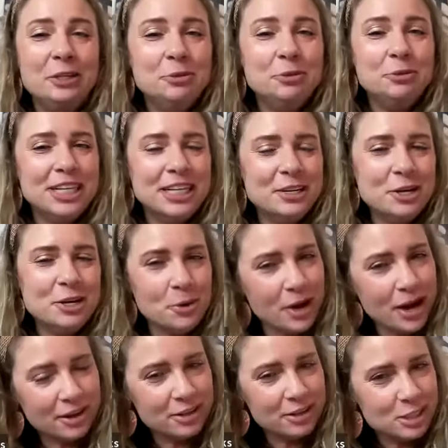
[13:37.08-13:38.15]
you didn't know
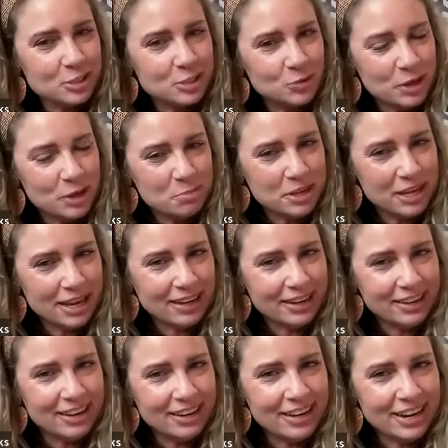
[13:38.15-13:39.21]
how to swim
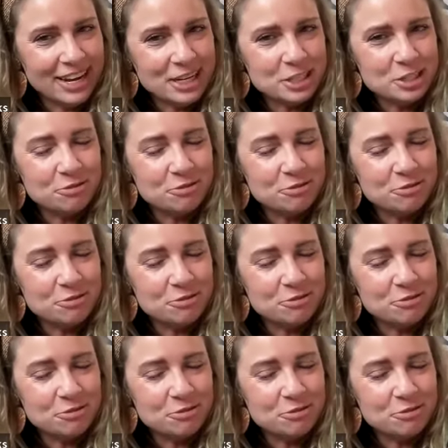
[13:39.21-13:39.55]
yet at age